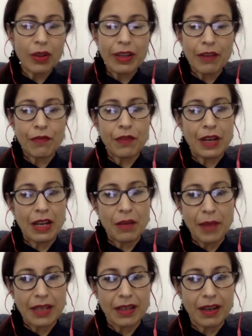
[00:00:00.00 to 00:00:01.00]
feeling
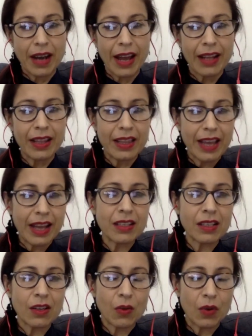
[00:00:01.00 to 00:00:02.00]
better. And then
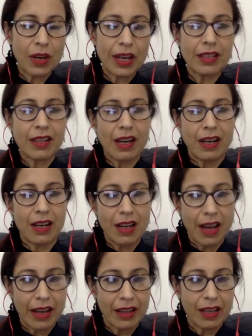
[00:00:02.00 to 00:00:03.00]
slowly and steadily,
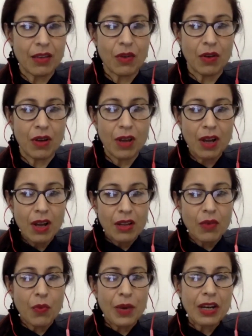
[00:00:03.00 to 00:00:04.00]
I think the
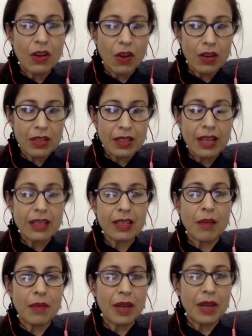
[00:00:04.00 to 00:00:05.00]
weight loss does
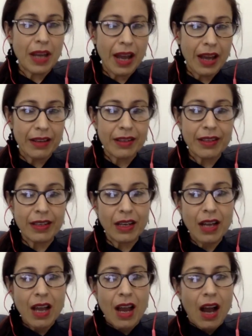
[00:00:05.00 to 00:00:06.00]
come in. And
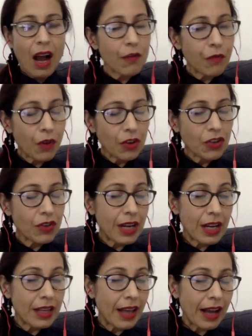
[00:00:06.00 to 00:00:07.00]

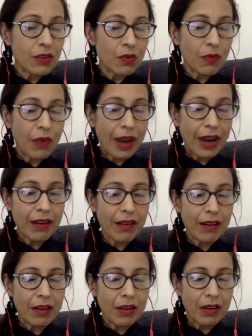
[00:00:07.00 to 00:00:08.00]
unfortunately, that's where
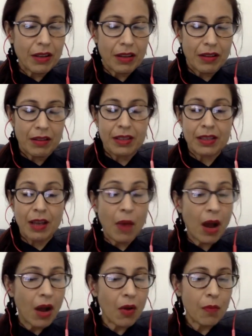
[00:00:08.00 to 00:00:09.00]

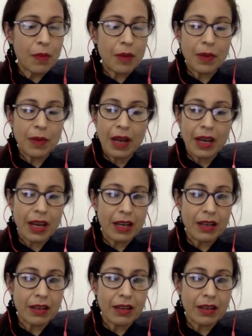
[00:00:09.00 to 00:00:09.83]
somehow people again,